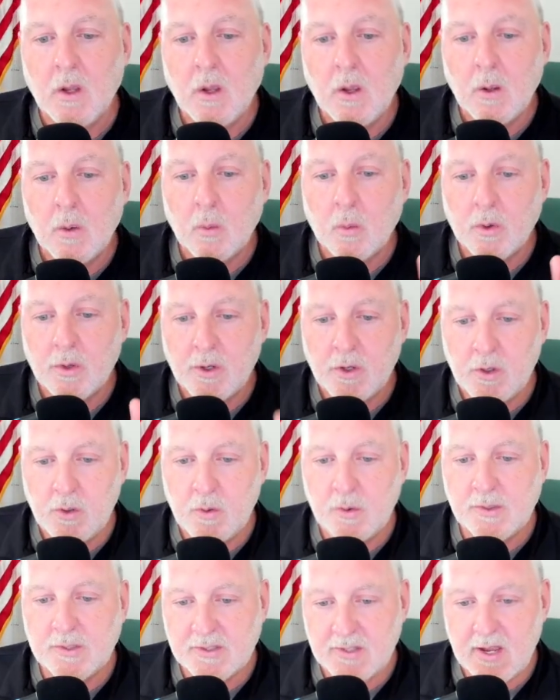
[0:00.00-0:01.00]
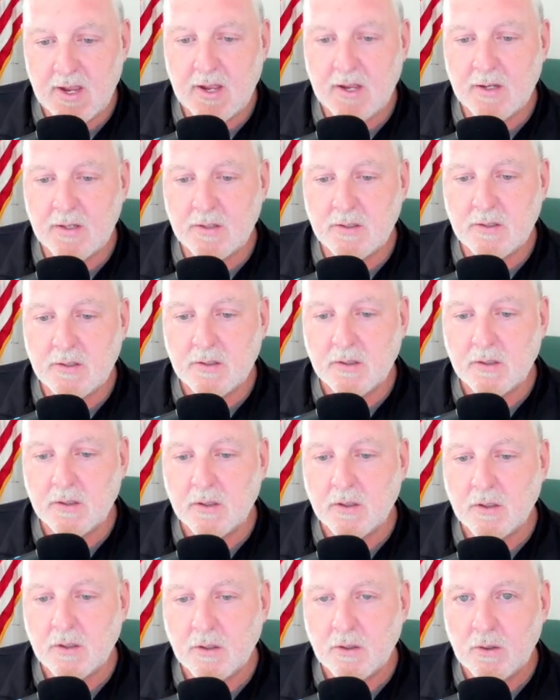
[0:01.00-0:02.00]
when you send
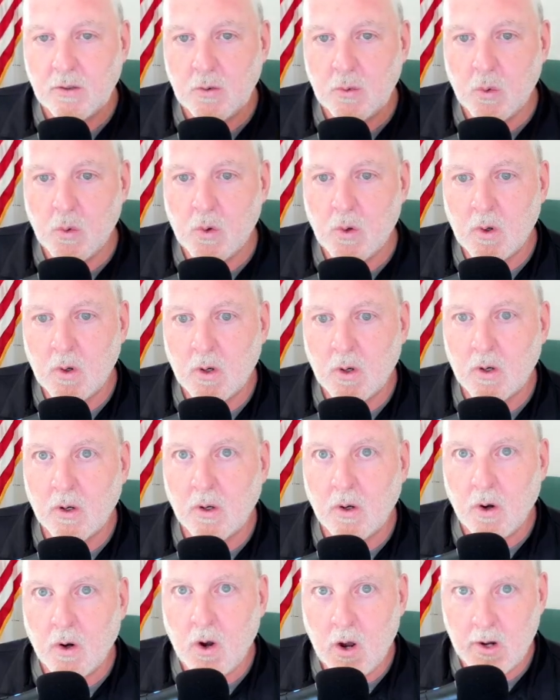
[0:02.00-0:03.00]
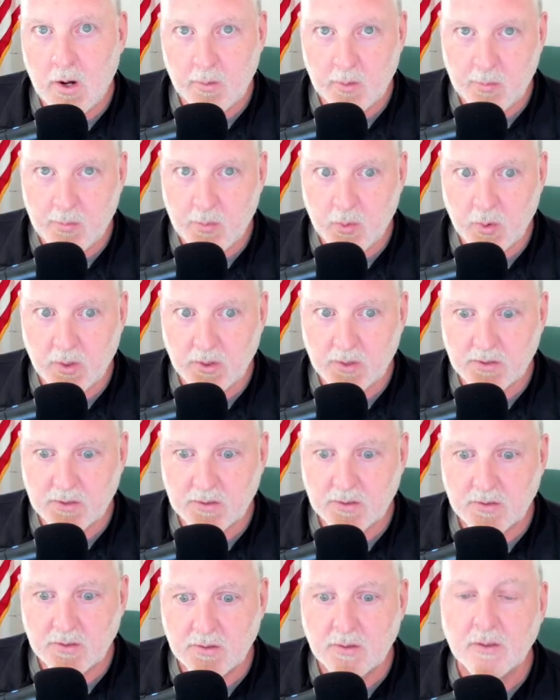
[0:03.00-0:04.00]
your audit
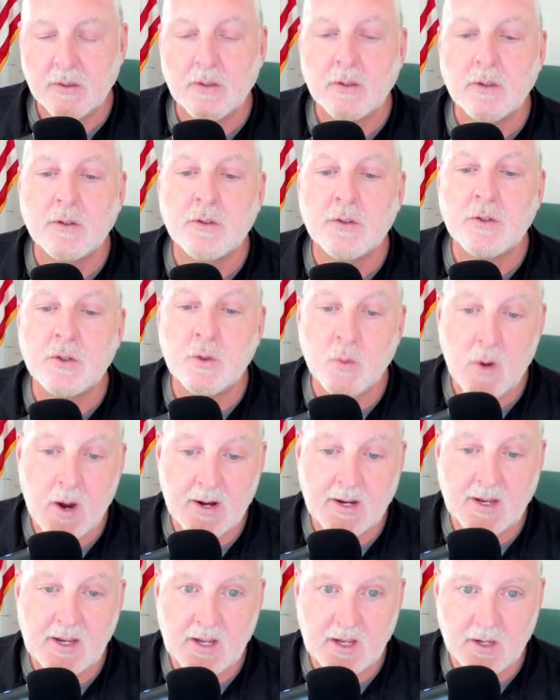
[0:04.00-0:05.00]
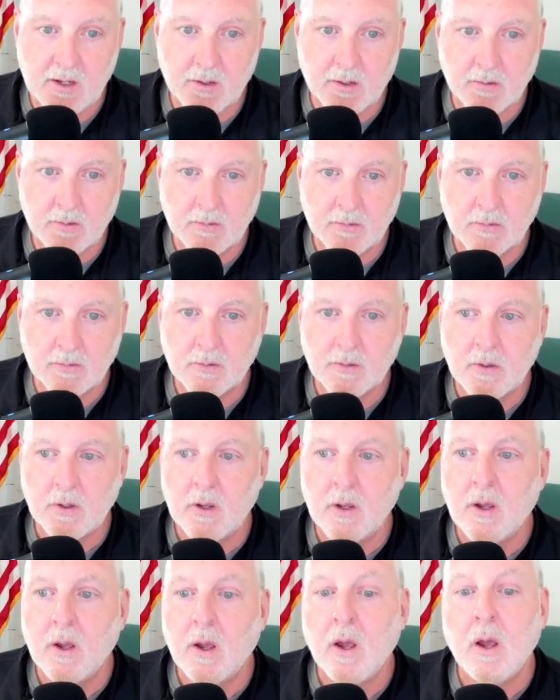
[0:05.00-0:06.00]
reports to Rocky Hill,
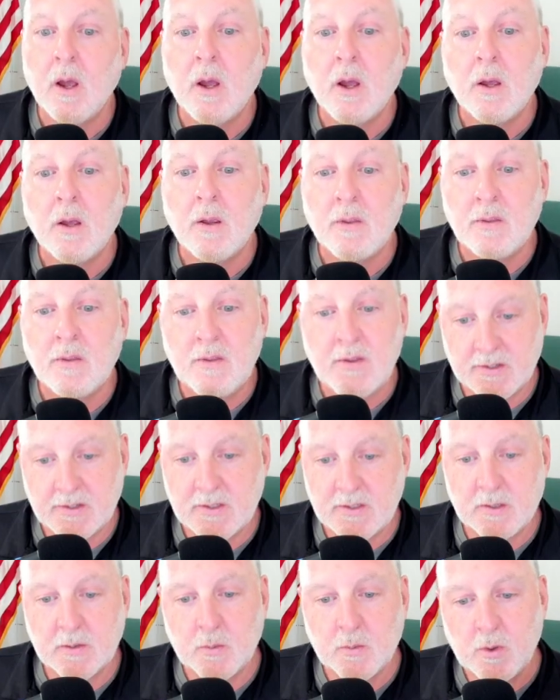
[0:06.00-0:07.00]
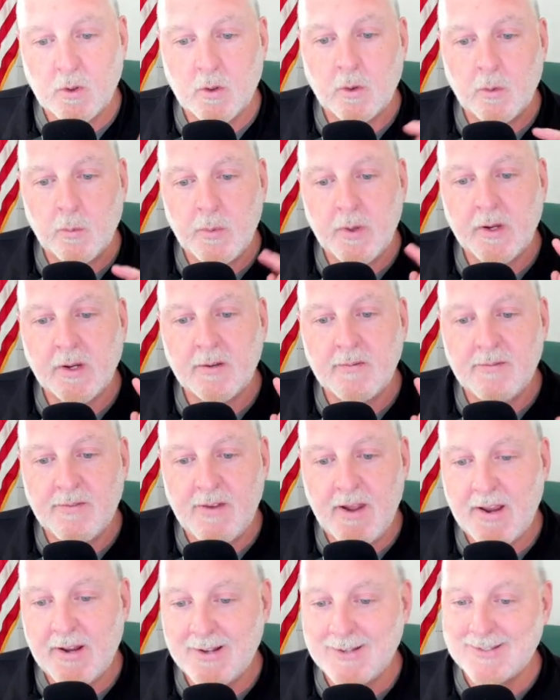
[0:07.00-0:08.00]
will be
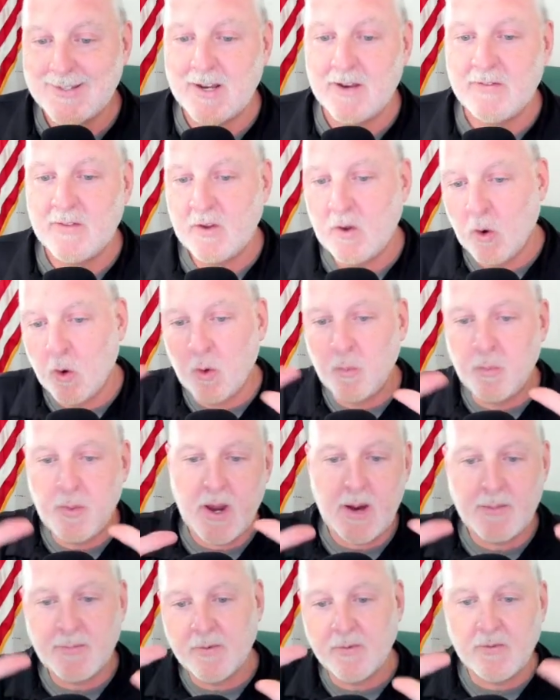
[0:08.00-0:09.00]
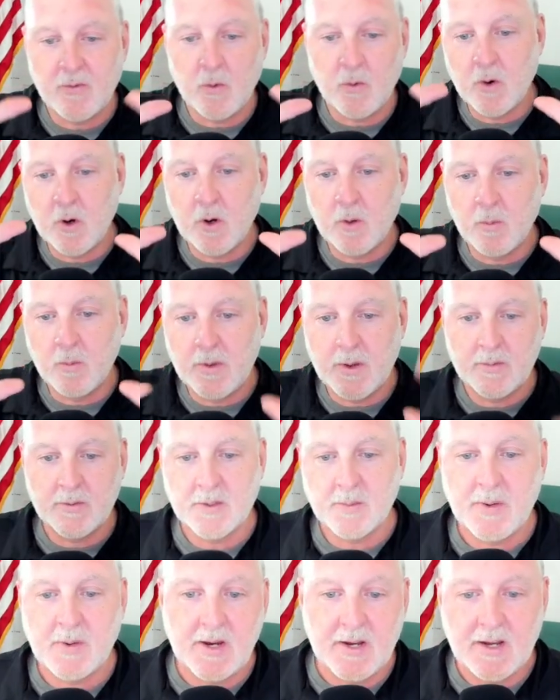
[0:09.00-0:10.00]
conveyed. Instead of the old paper form that was
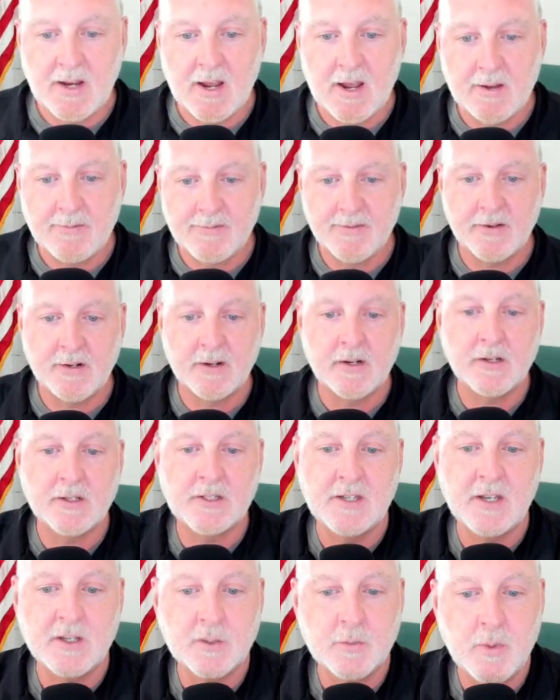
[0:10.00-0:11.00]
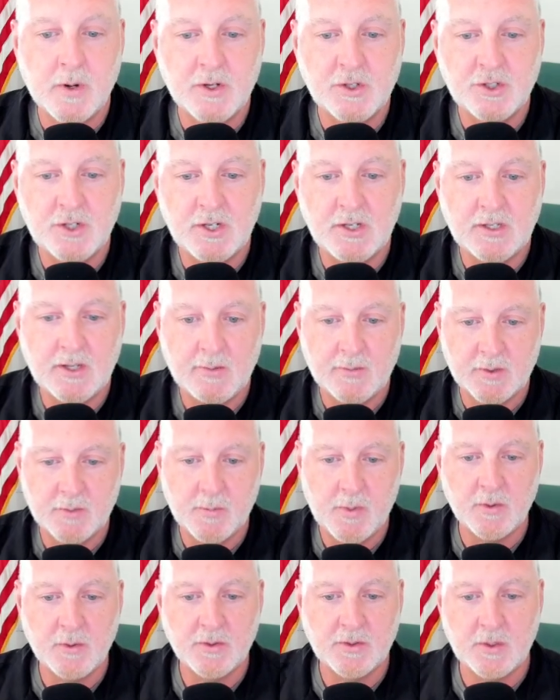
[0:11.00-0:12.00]
a PDF and an Excel spreadsheet that was
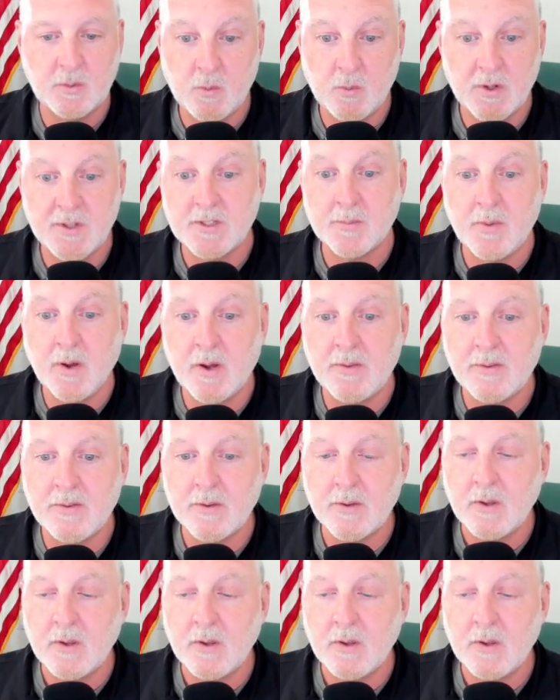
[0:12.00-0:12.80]
posted once a month,